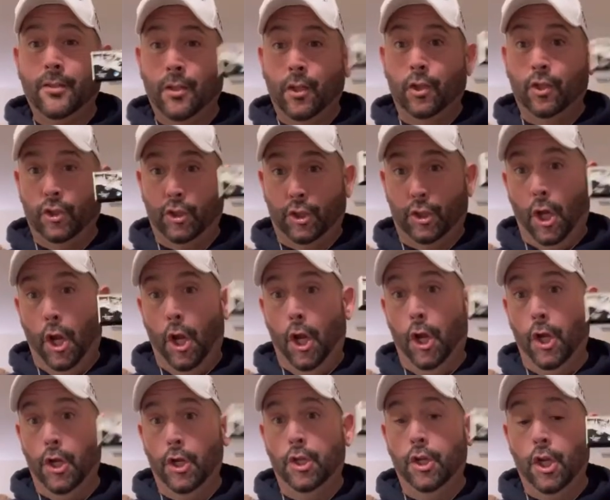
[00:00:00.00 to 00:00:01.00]
So
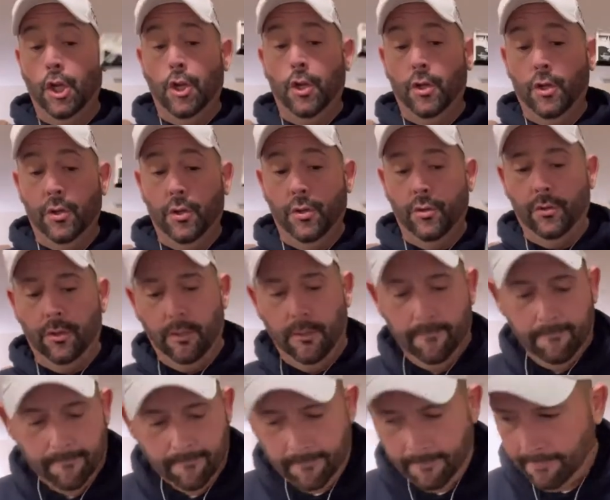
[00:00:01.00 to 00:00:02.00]
stay tuned.
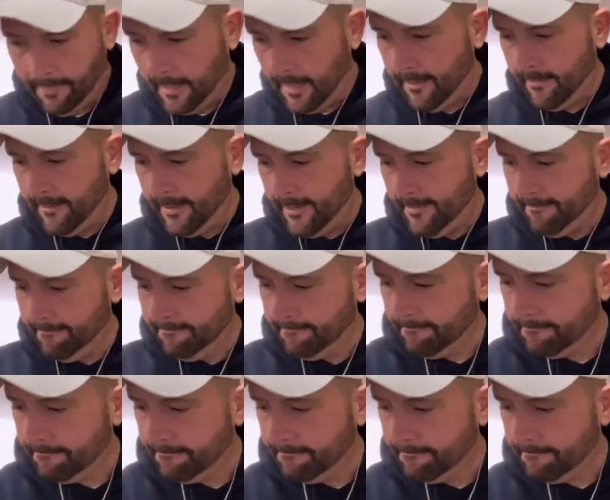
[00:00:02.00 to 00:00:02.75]
All right.